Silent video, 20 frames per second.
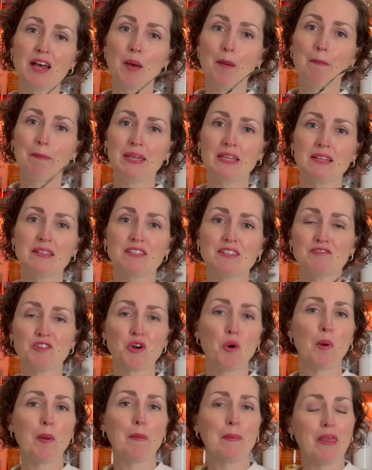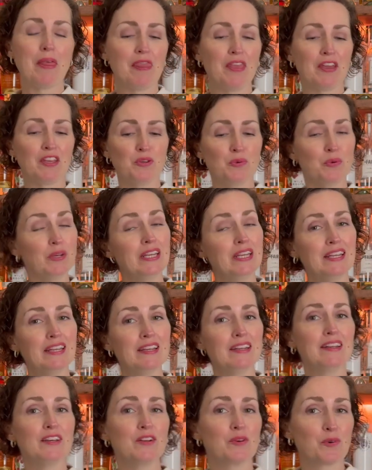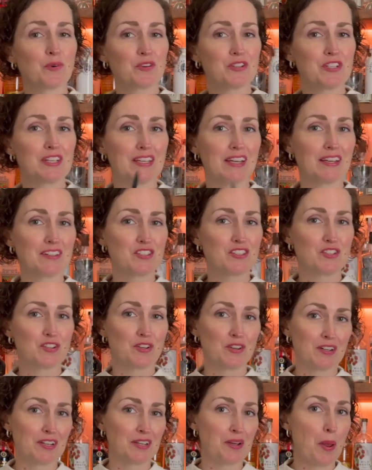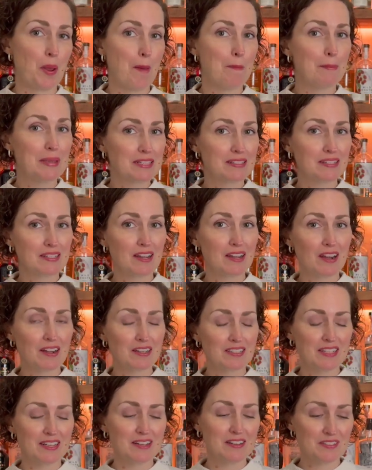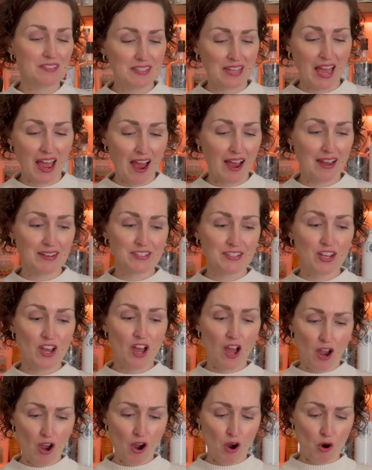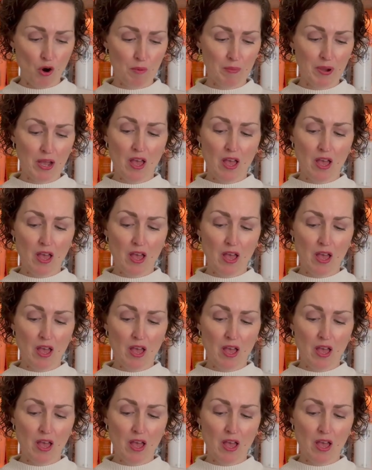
piece of equipment that you need in order to get started mixing cocktails at home.